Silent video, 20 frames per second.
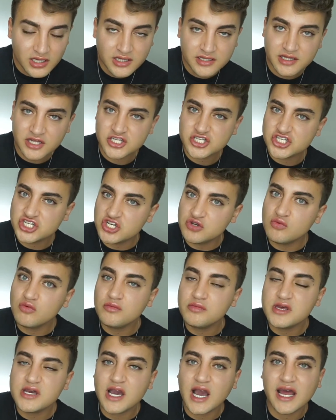that she will
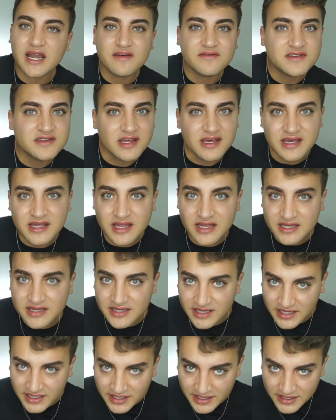be kind of taking
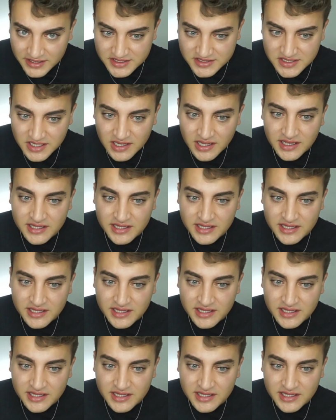the hit,